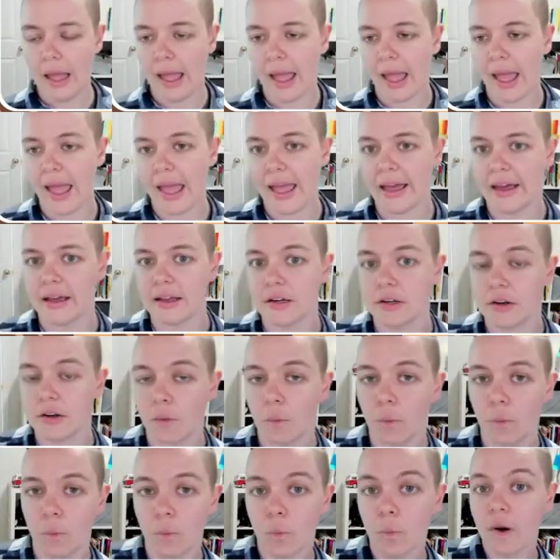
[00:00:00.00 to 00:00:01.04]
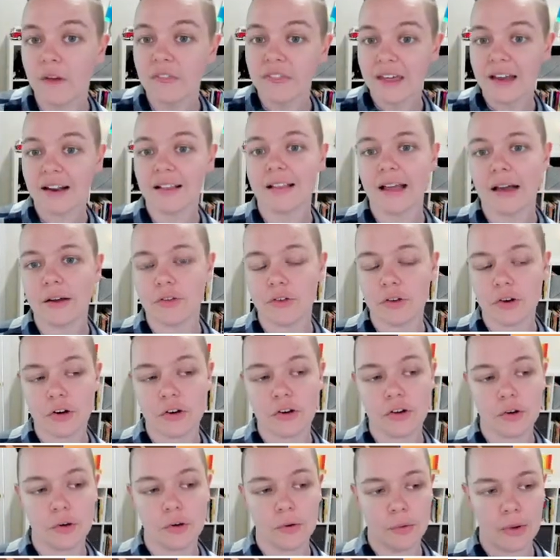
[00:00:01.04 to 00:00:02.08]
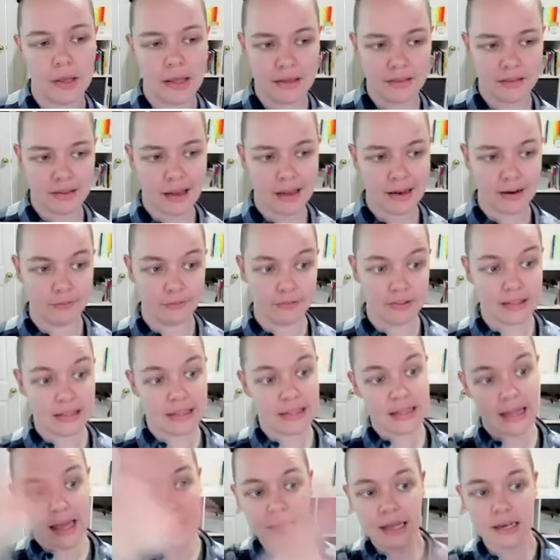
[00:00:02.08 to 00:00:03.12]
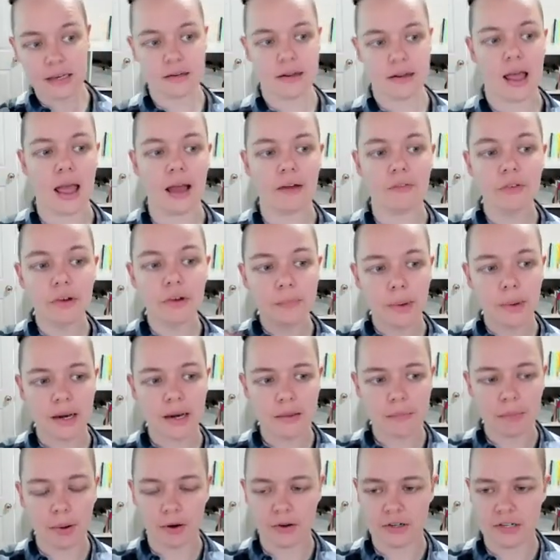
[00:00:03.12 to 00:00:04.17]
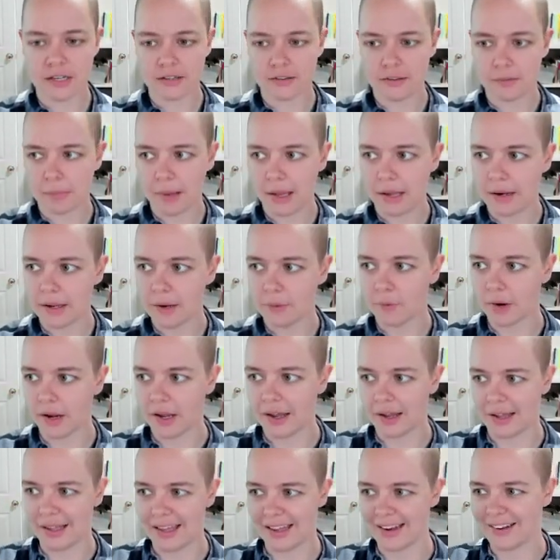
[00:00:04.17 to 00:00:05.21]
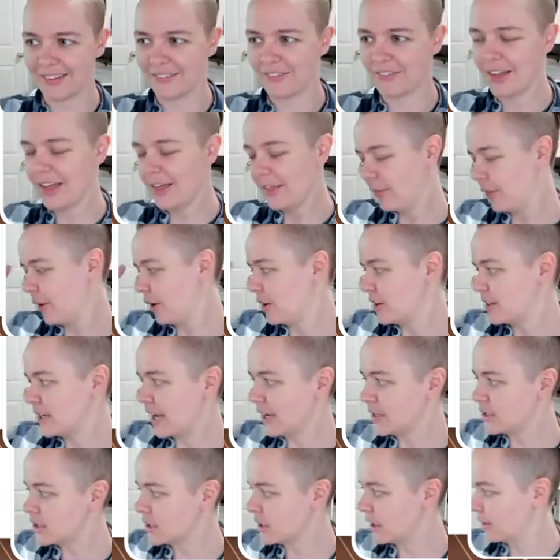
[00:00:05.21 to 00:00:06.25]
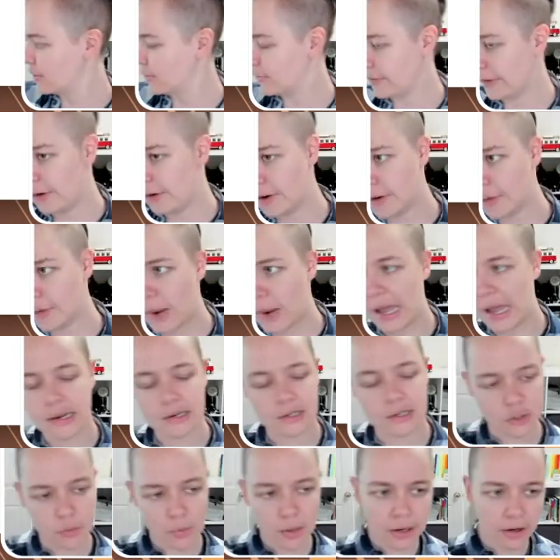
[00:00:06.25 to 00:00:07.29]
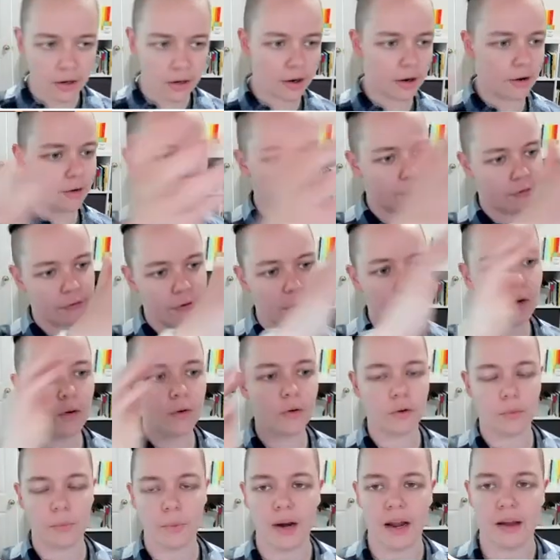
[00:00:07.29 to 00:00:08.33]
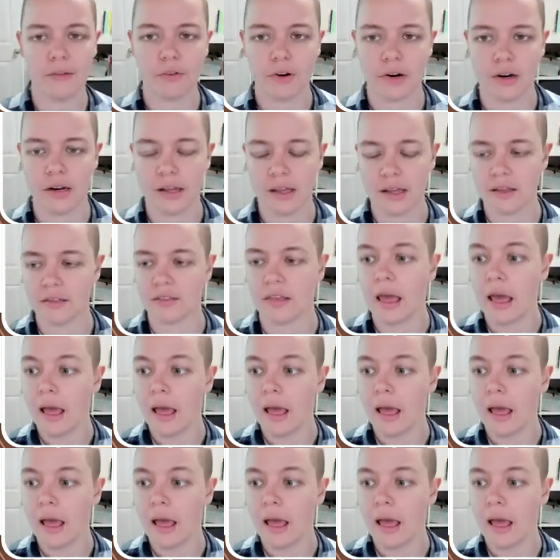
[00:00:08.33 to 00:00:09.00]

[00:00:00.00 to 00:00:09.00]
And what that allows you to do is kind of get everybody participating, right? Again, if their attention has floated away to Twitter or their phone or whatever it is,